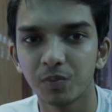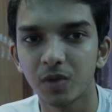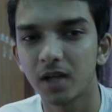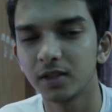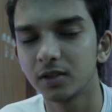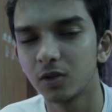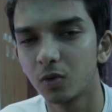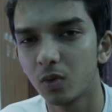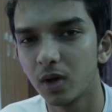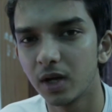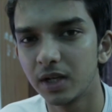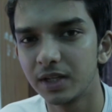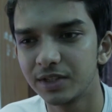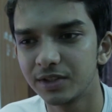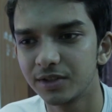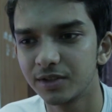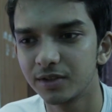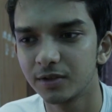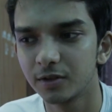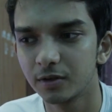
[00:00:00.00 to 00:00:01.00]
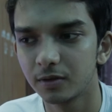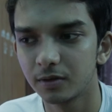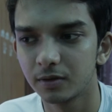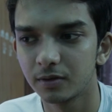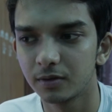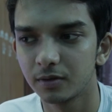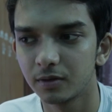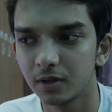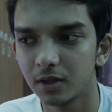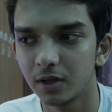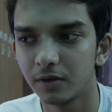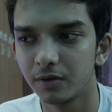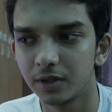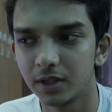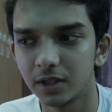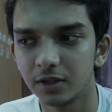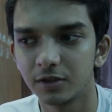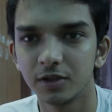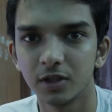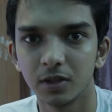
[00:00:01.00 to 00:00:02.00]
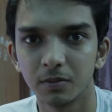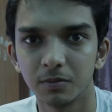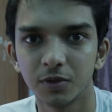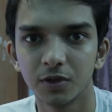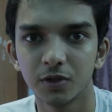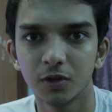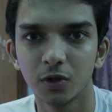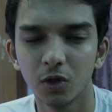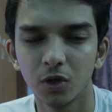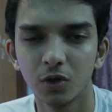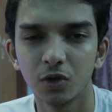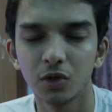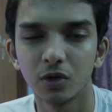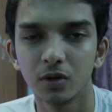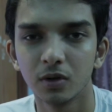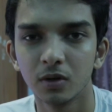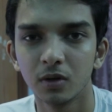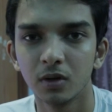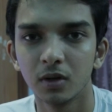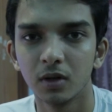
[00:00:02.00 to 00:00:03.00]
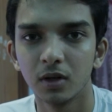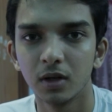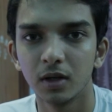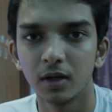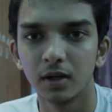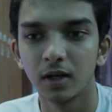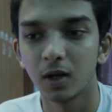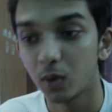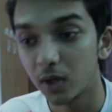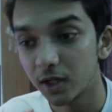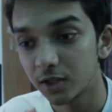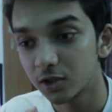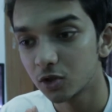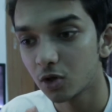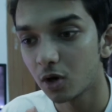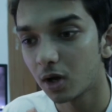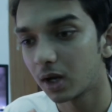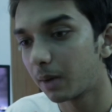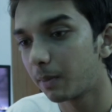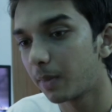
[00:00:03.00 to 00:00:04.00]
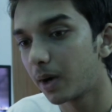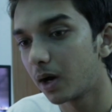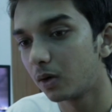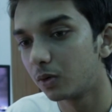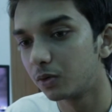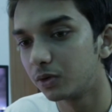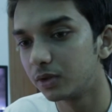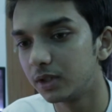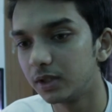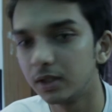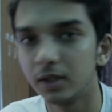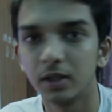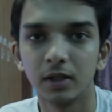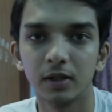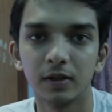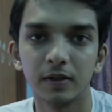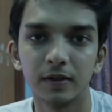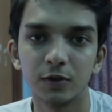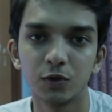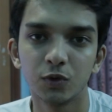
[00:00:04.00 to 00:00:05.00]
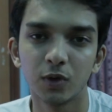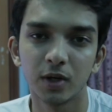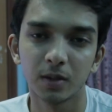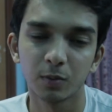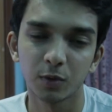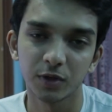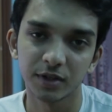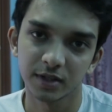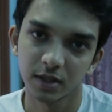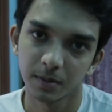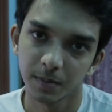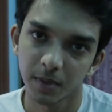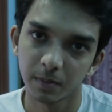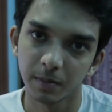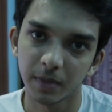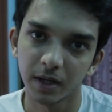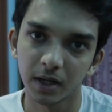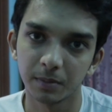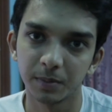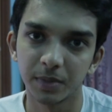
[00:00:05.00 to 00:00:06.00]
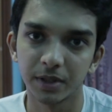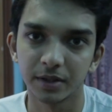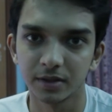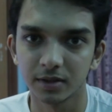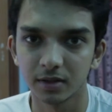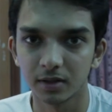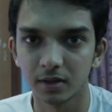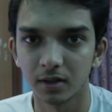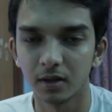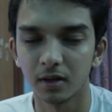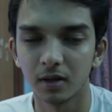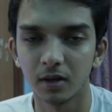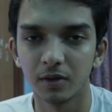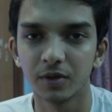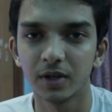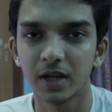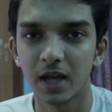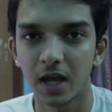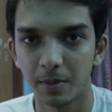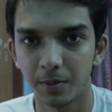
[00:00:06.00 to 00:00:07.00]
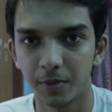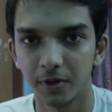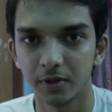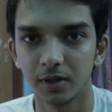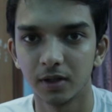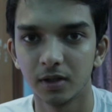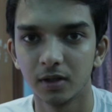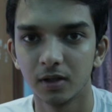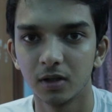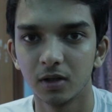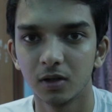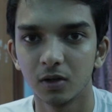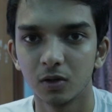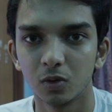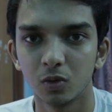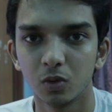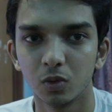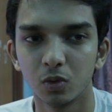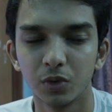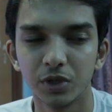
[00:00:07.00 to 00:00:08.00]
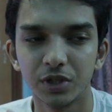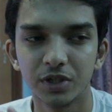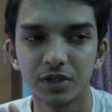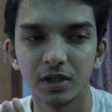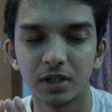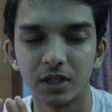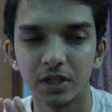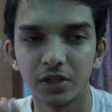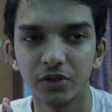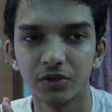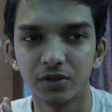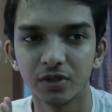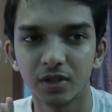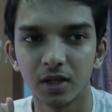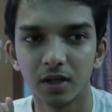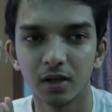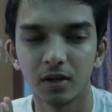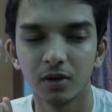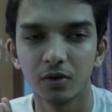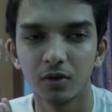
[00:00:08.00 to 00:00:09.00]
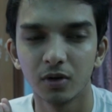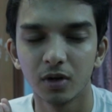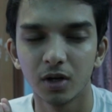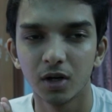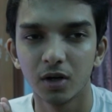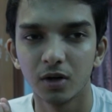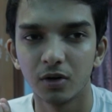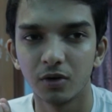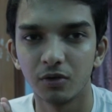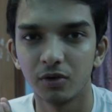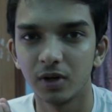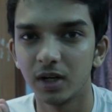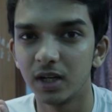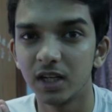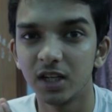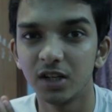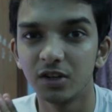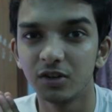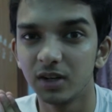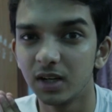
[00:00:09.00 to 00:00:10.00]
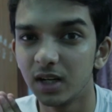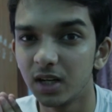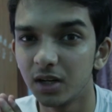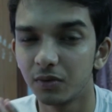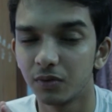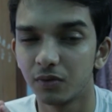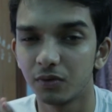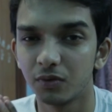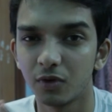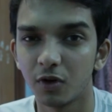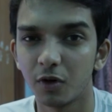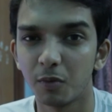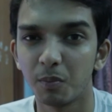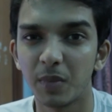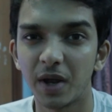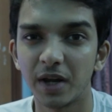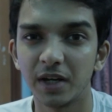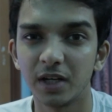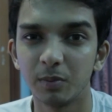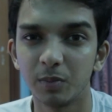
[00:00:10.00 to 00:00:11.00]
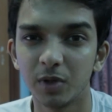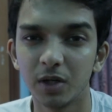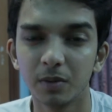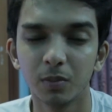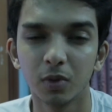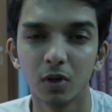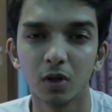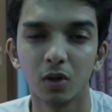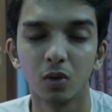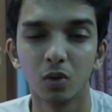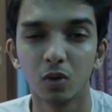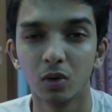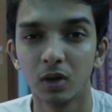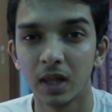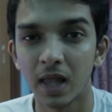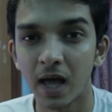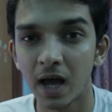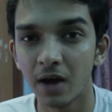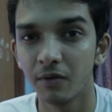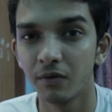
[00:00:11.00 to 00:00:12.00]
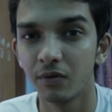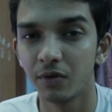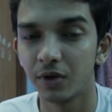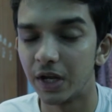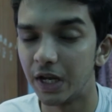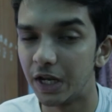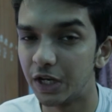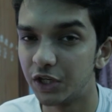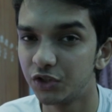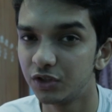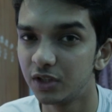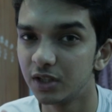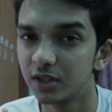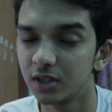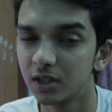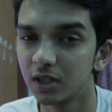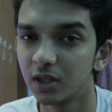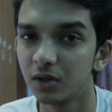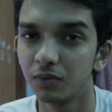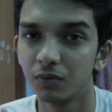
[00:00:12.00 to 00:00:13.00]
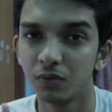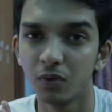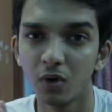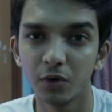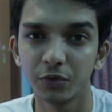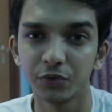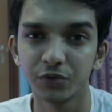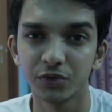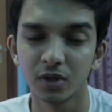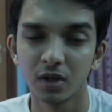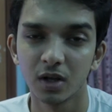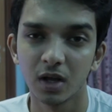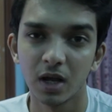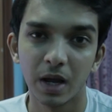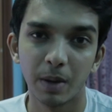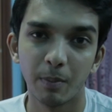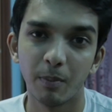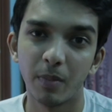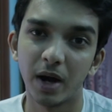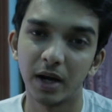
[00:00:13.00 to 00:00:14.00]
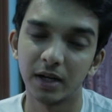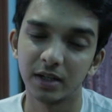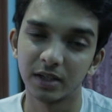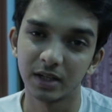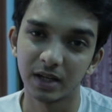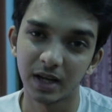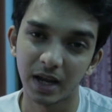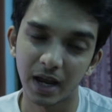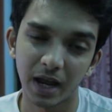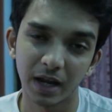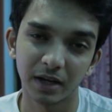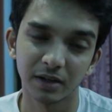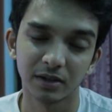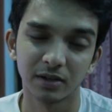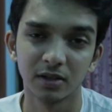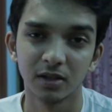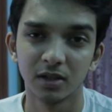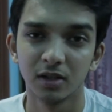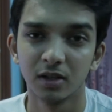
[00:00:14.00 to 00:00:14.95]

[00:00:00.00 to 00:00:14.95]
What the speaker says: Otherwise, everything seems good. Now let's talk about the 20.7 megapixel camera, which is a really relief for many people who love HTC phones but can't